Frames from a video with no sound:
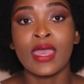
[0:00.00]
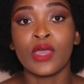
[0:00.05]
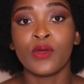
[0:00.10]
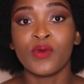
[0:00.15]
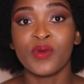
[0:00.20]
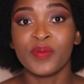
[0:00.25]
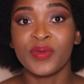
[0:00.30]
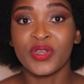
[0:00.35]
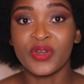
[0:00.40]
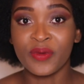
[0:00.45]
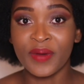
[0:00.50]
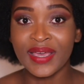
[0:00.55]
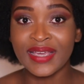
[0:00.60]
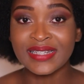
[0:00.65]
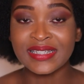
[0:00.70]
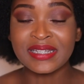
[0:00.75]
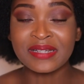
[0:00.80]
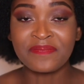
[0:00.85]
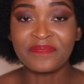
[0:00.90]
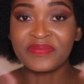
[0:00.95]
it would be
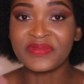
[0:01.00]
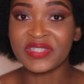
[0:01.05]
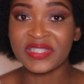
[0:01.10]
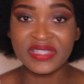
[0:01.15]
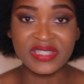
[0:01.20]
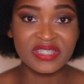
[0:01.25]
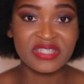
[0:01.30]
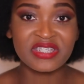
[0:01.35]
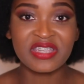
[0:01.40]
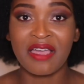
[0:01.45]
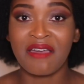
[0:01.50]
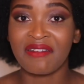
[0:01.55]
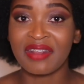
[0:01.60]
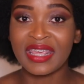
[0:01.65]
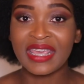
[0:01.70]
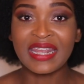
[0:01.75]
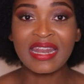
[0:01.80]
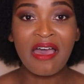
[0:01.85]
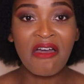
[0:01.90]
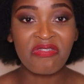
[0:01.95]
great just
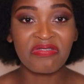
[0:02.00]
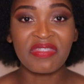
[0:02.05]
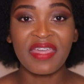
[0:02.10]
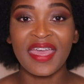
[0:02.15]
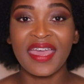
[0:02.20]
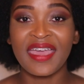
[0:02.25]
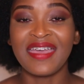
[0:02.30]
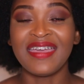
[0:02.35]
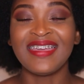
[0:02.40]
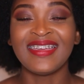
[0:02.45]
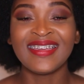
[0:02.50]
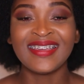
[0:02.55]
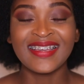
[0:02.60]
shouting it out there